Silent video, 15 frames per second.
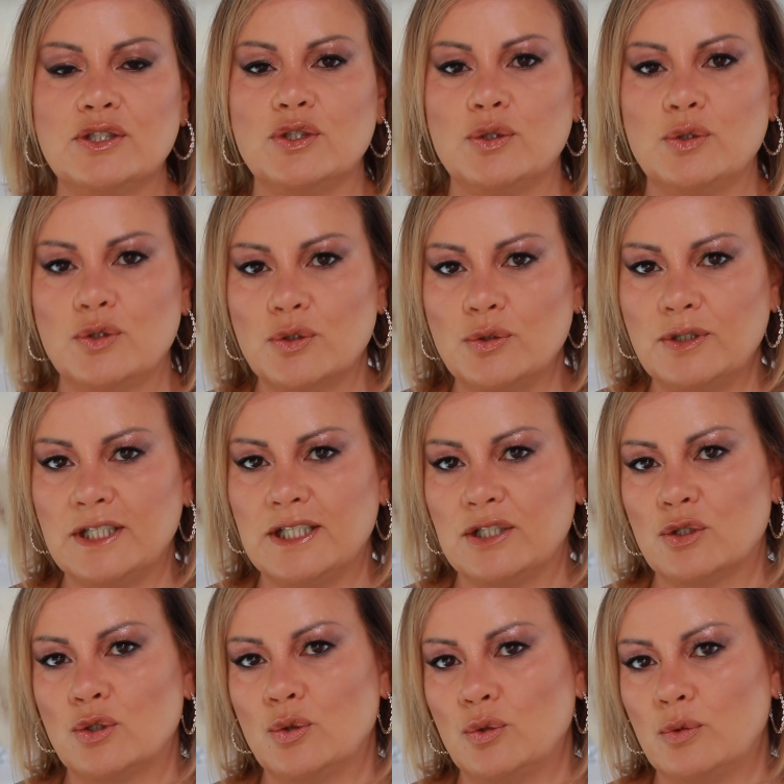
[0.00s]
you do need
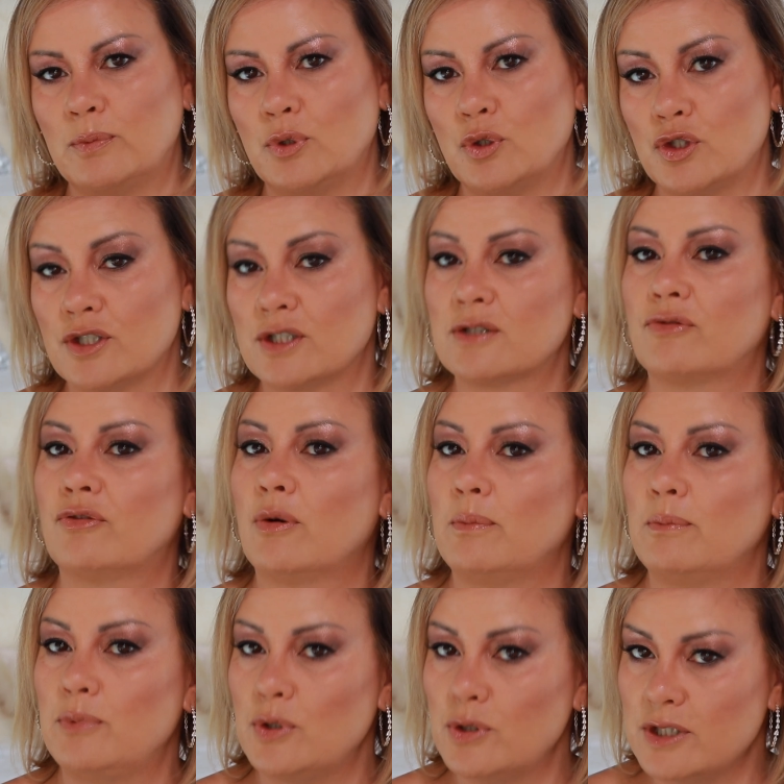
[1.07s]
to purchase from
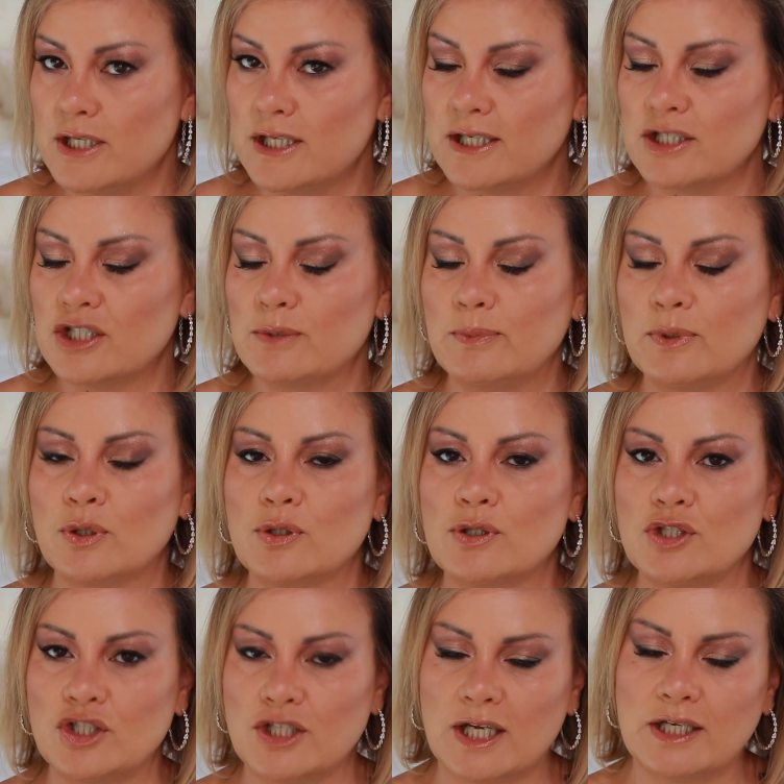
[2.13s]
Beautylish because
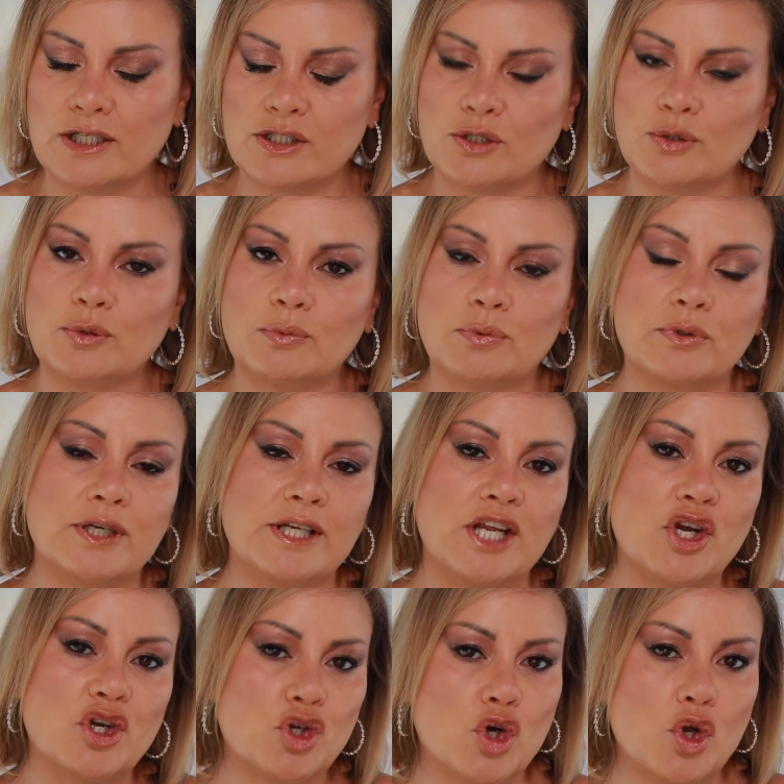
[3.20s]
Charlotte Tilbury
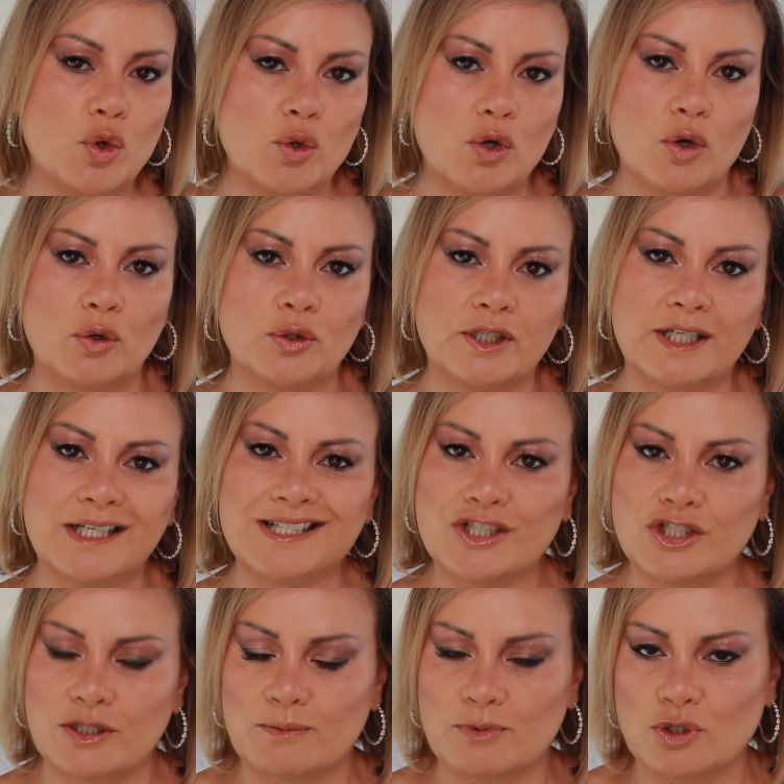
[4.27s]
no longer
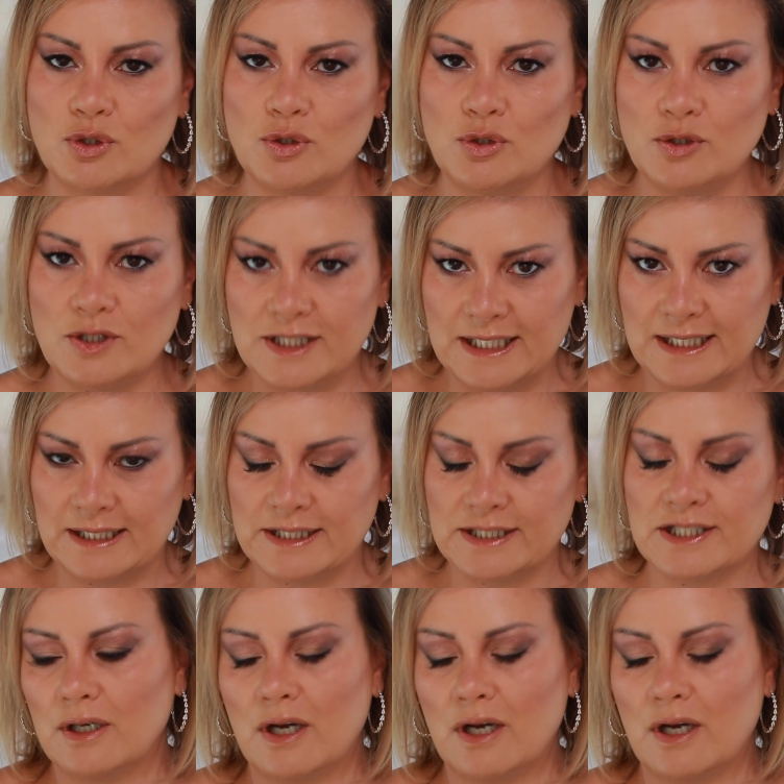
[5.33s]
ships to New Zealand.